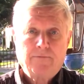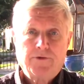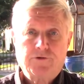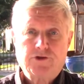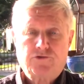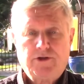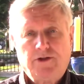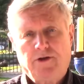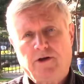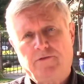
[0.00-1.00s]
There's a tree
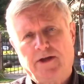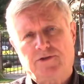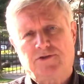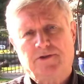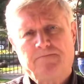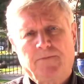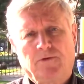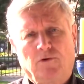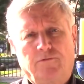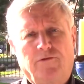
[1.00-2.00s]
there that's
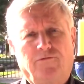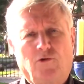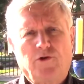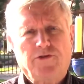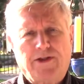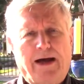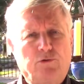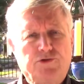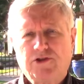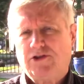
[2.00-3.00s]
over
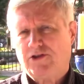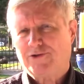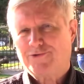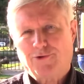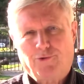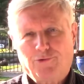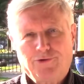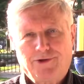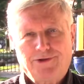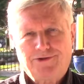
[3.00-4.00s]
4,000 years old.